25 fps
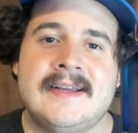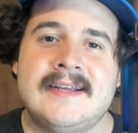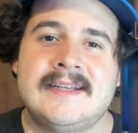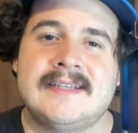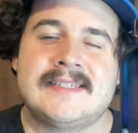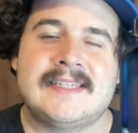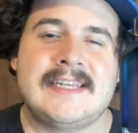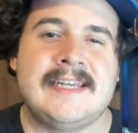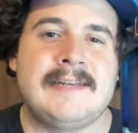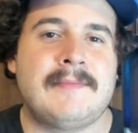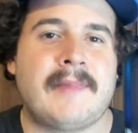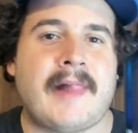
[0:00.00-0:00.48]

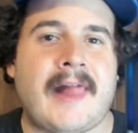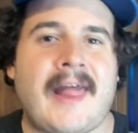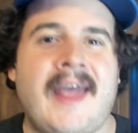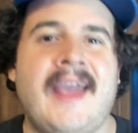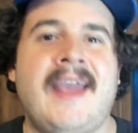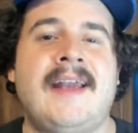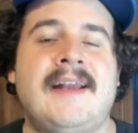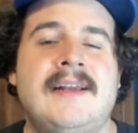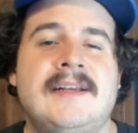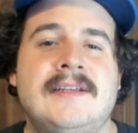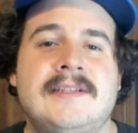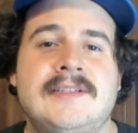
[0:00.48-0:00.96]
Seemed
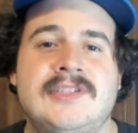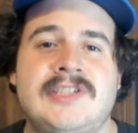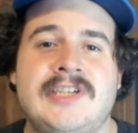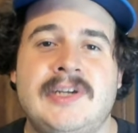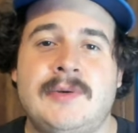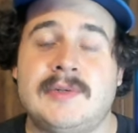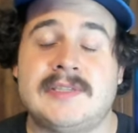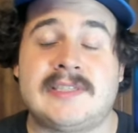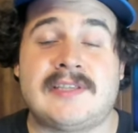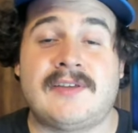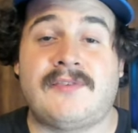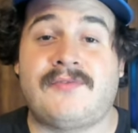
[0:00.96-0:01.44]
like she
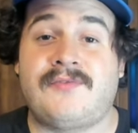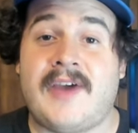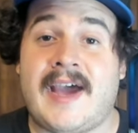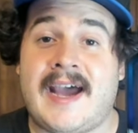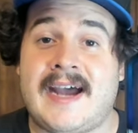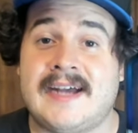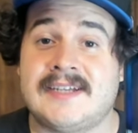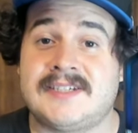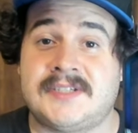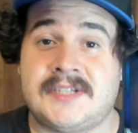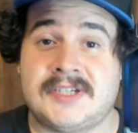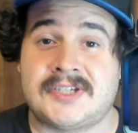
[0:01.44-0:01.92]
was the
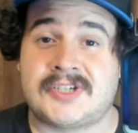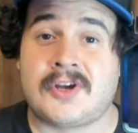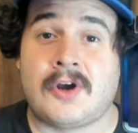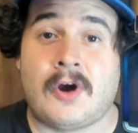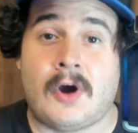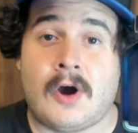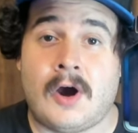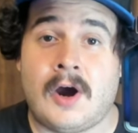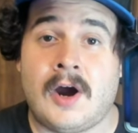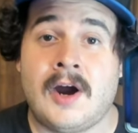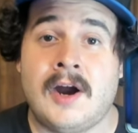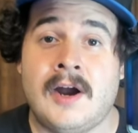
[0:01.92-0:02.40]
fastest
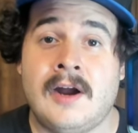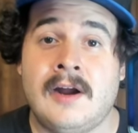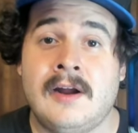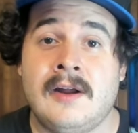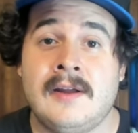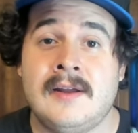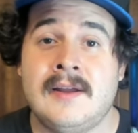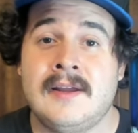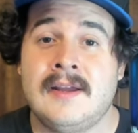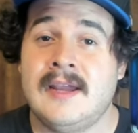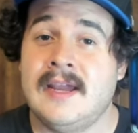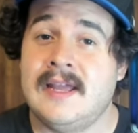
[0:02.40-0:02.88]
car
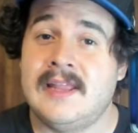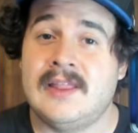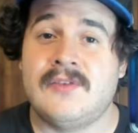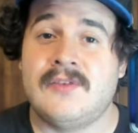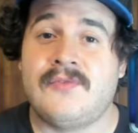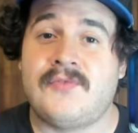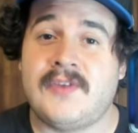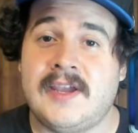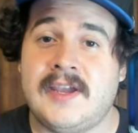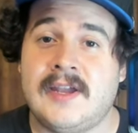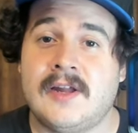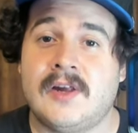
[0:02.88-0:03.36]
in the
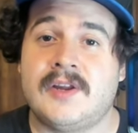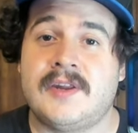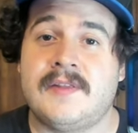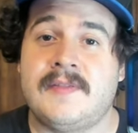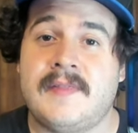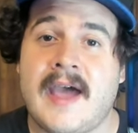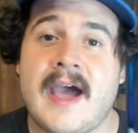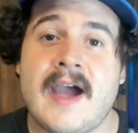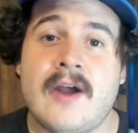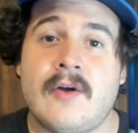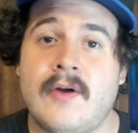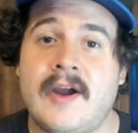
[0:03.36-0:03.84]
field in
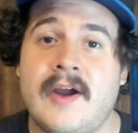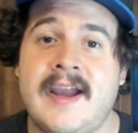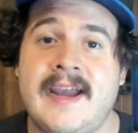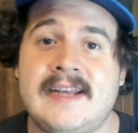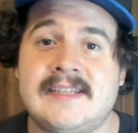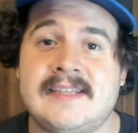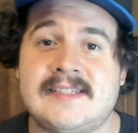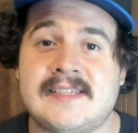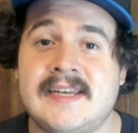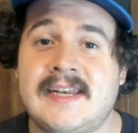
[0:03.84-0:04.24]
that race.